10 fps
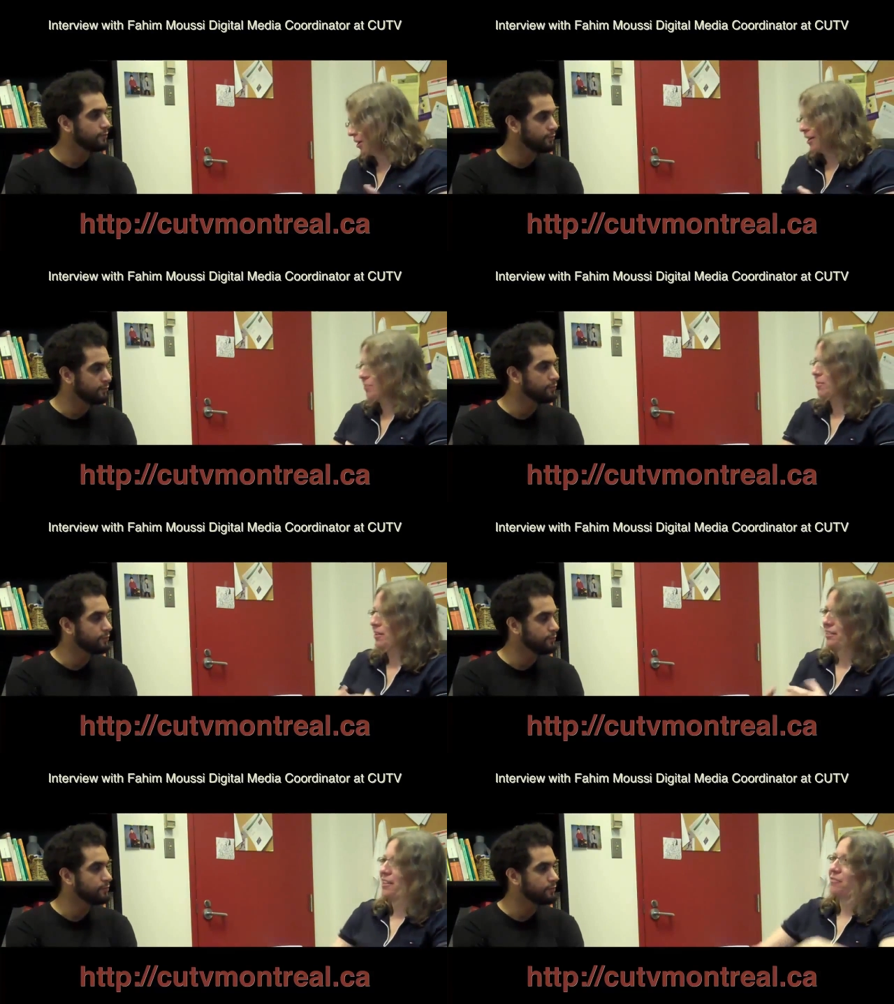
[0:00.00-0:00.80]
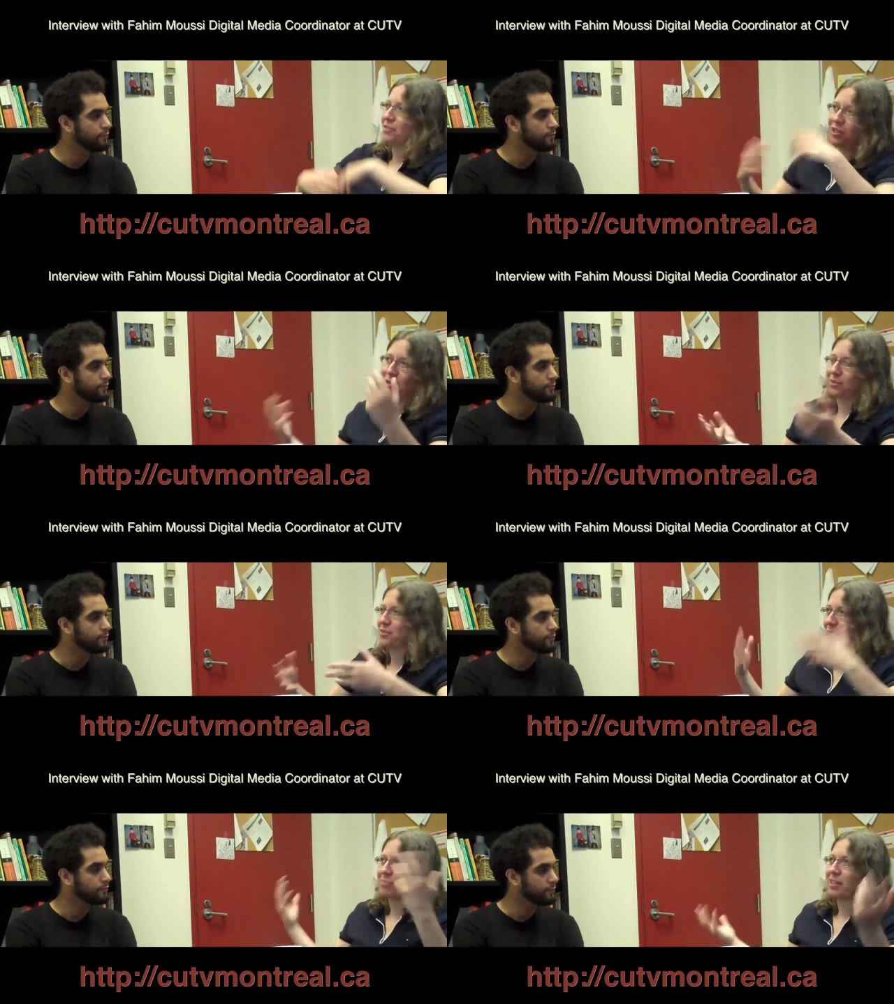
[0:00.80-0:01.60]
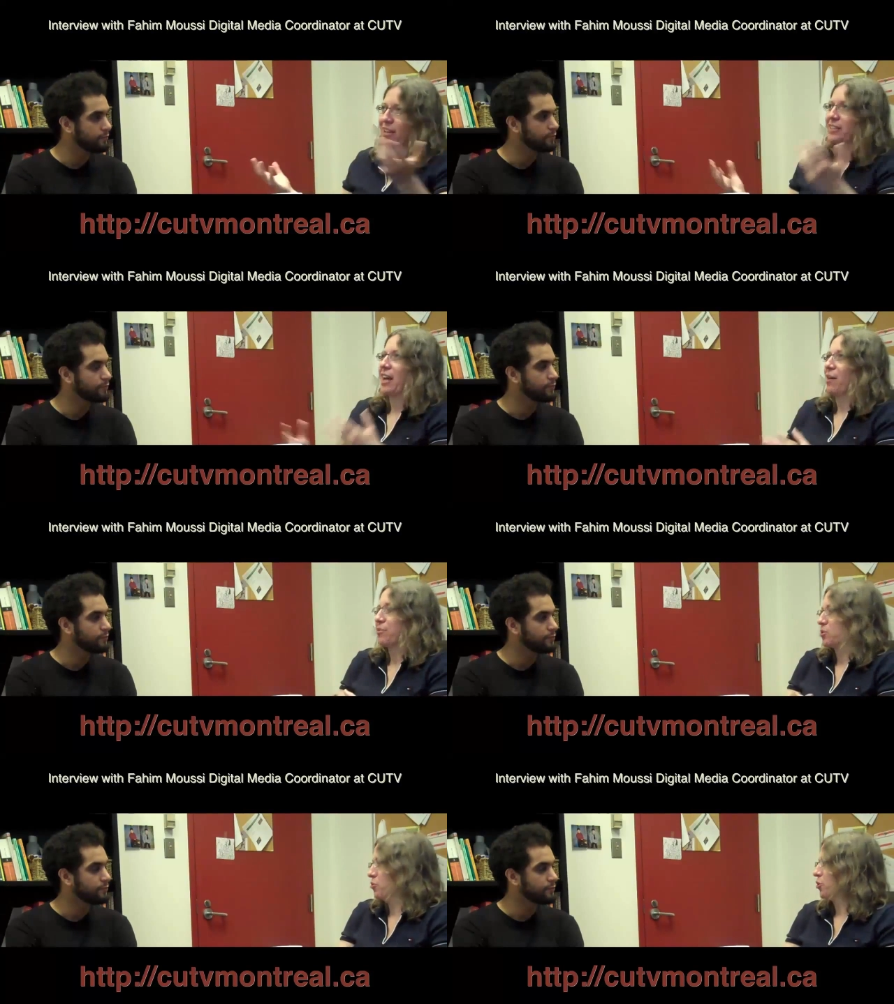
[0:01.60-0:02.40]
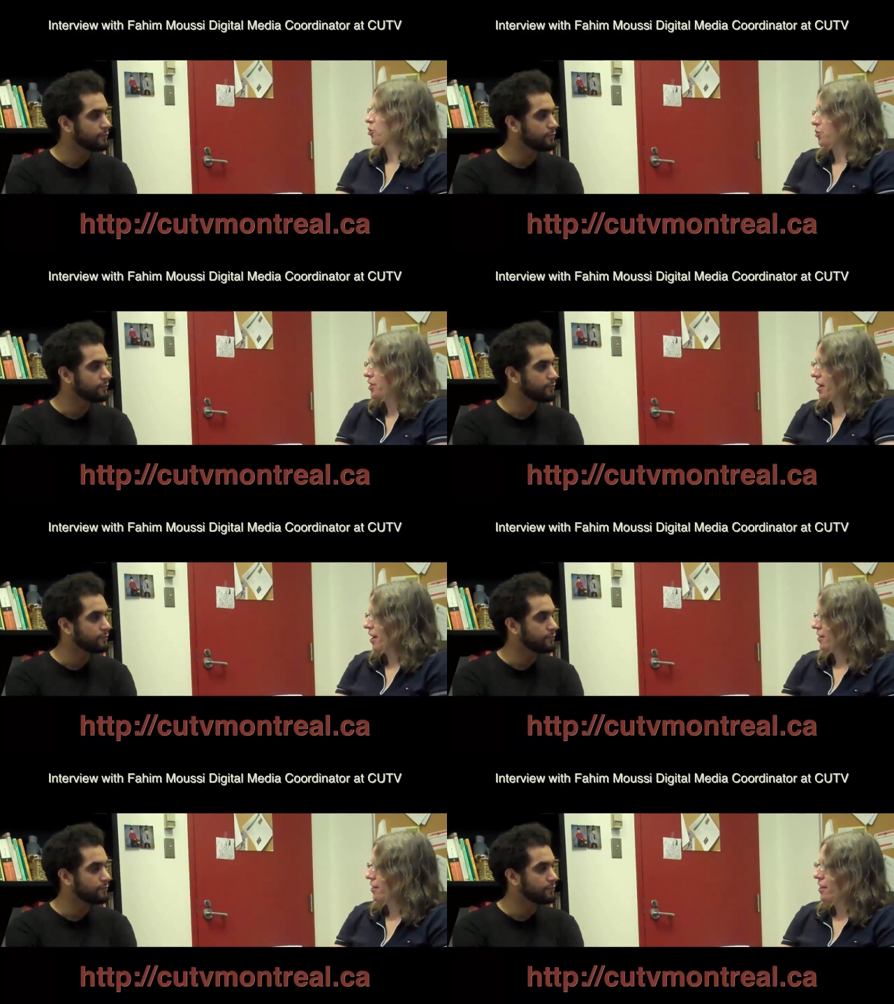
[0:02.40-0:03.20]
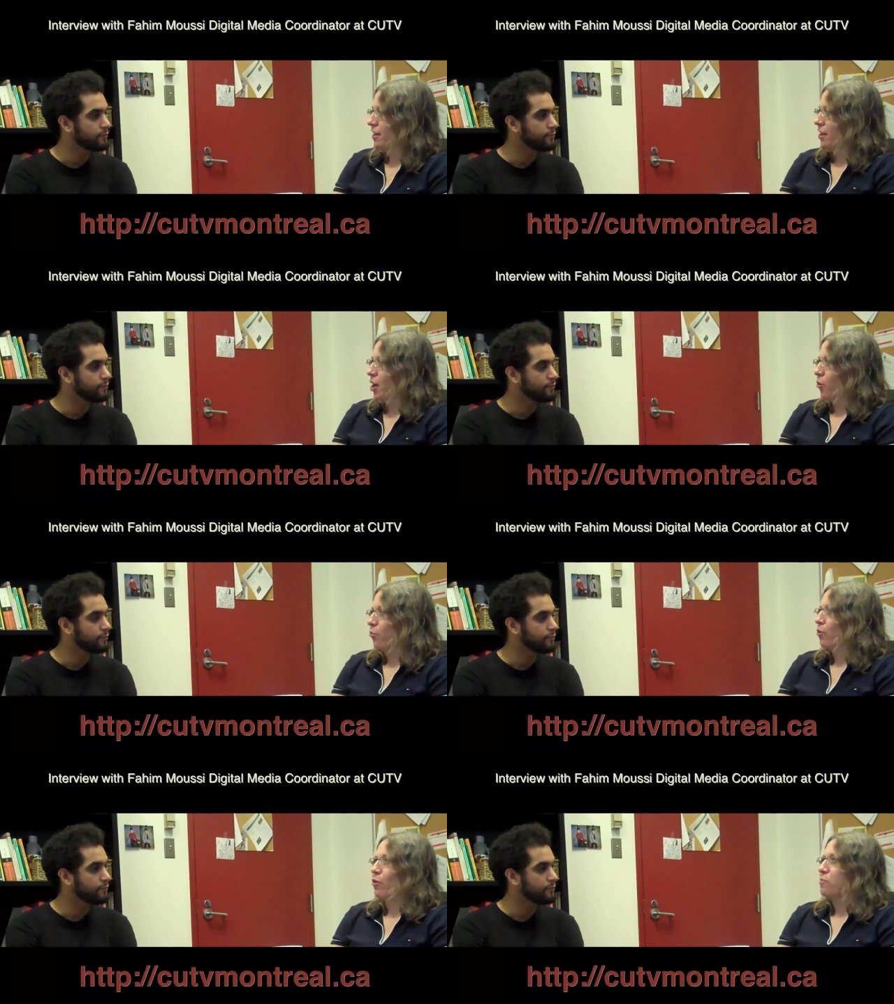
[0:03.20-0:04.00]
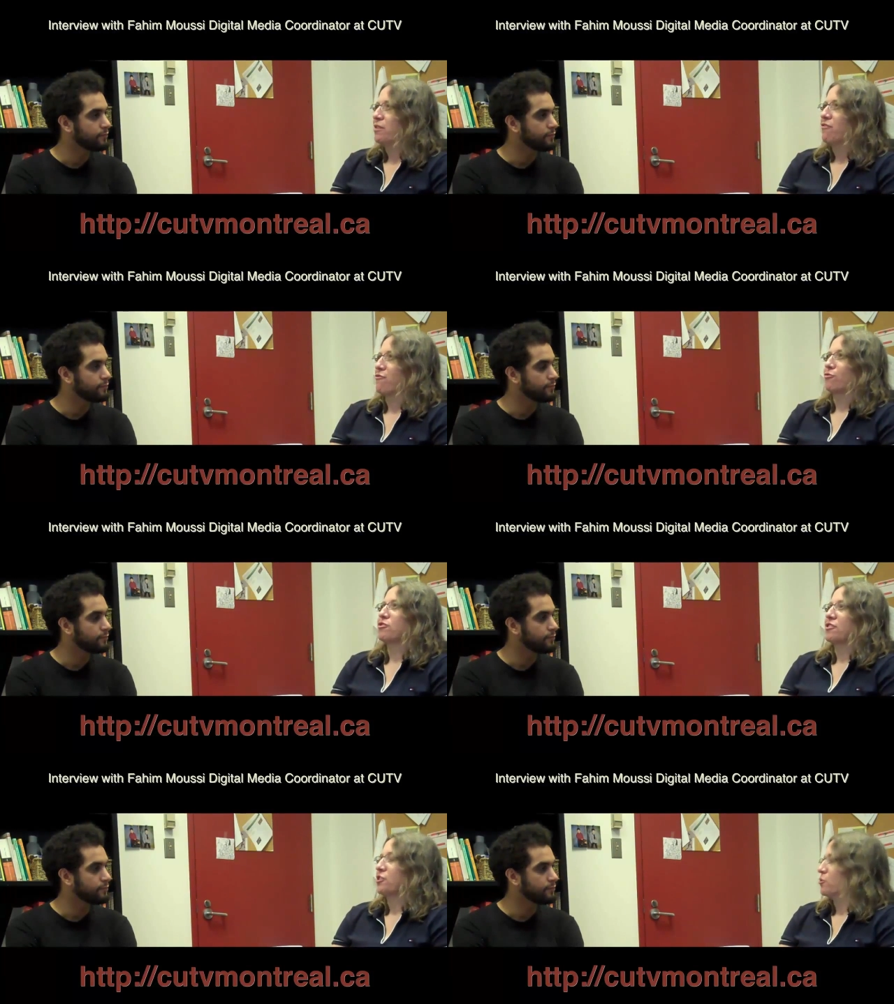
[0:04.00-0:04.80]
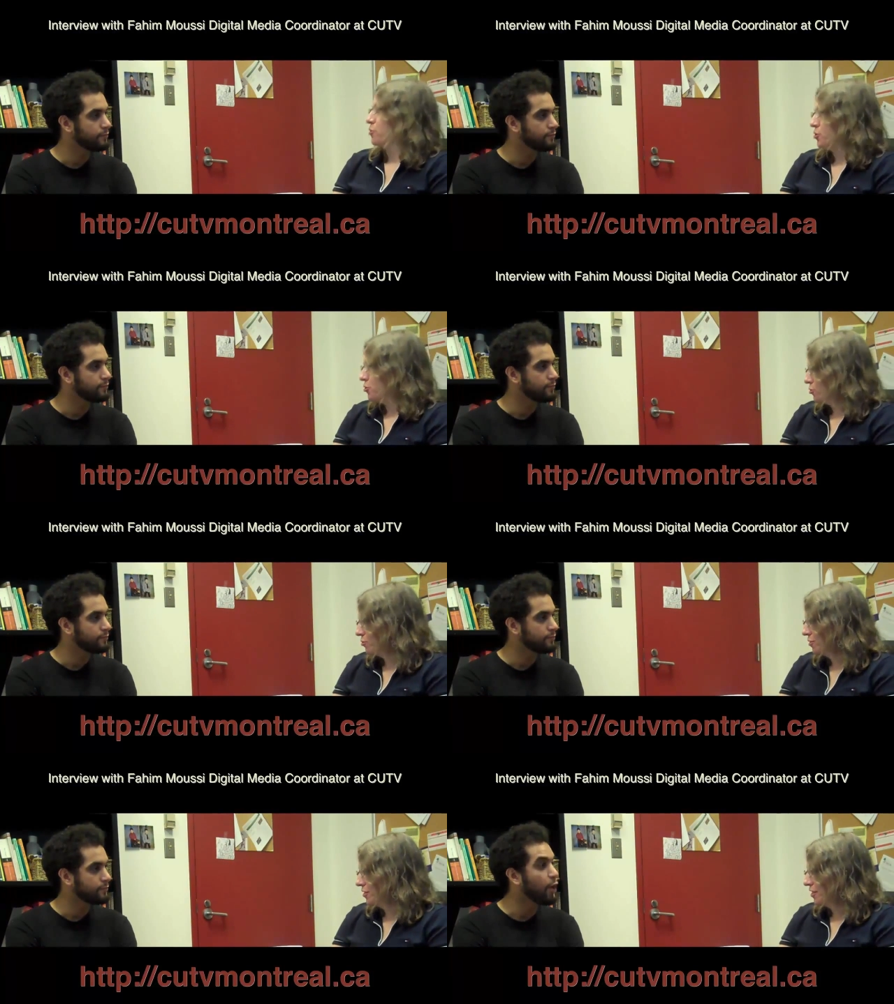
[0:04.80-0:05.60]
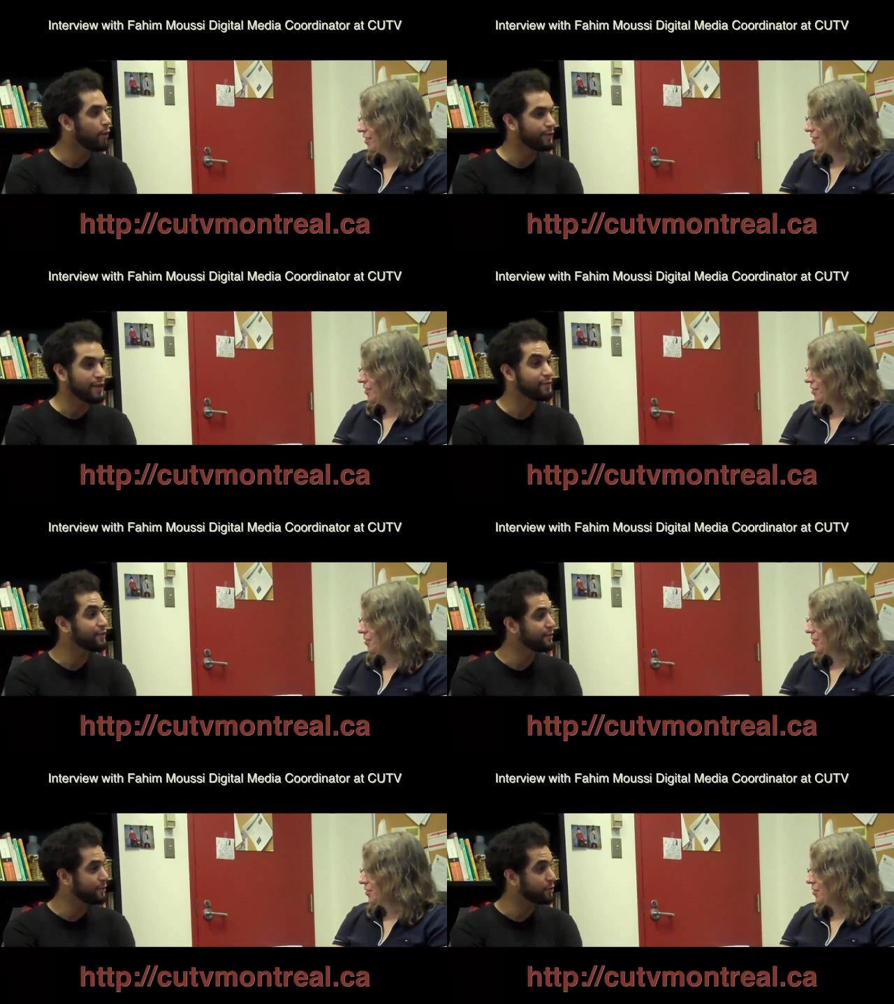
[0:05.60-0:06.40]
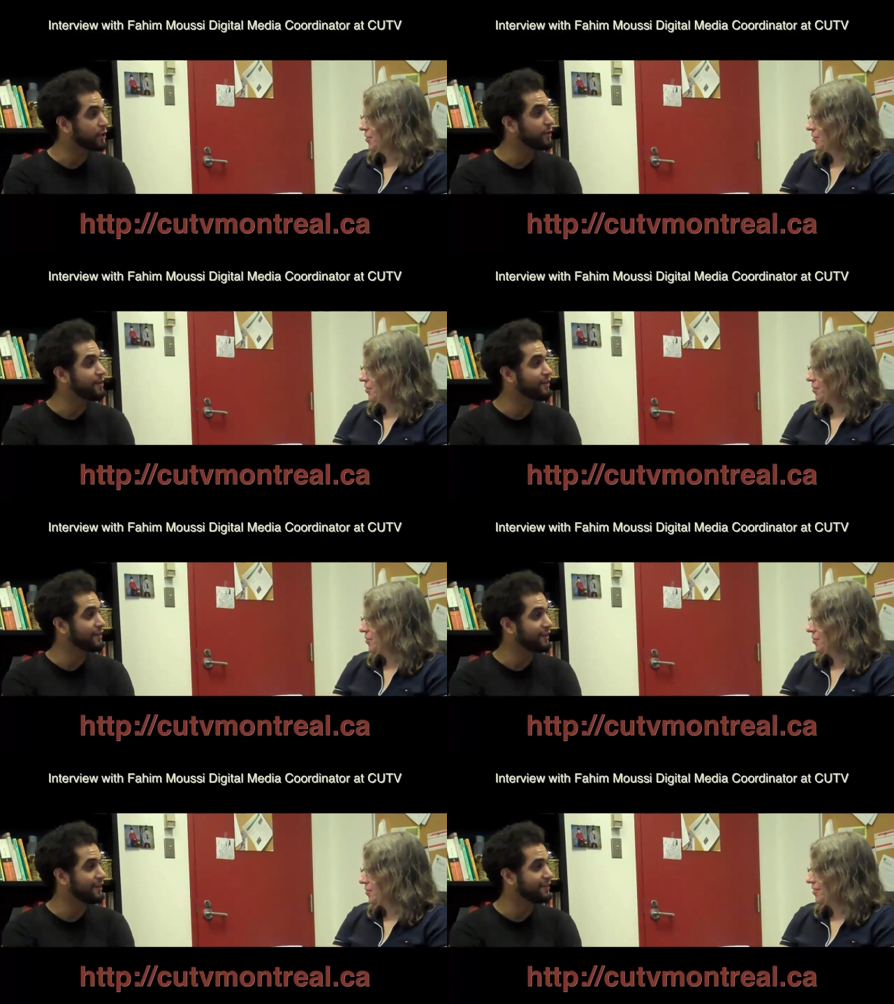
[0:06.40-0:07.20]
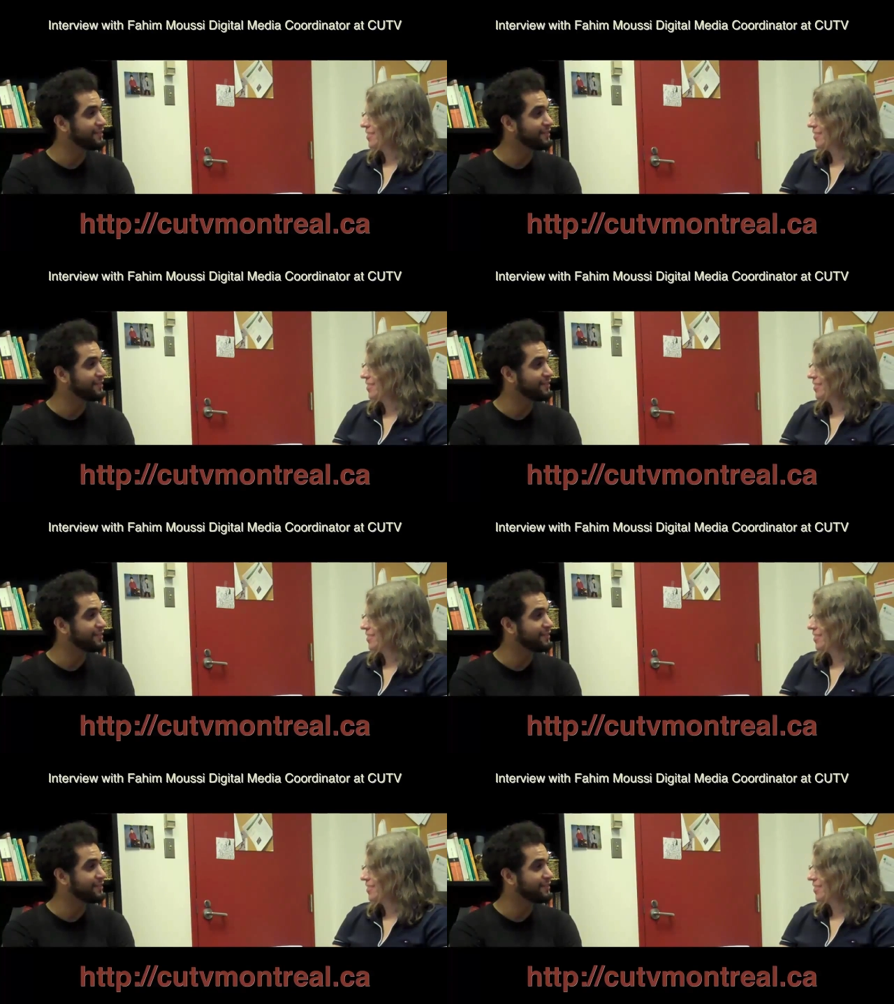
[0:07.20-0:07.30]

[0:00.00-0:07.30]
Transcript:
Speaker 1: will, mm -hmm. but if you know something like that was to occur again what would be the first thing you would do? Oh,
Speaker 2: definitely the Dear Charest thing again.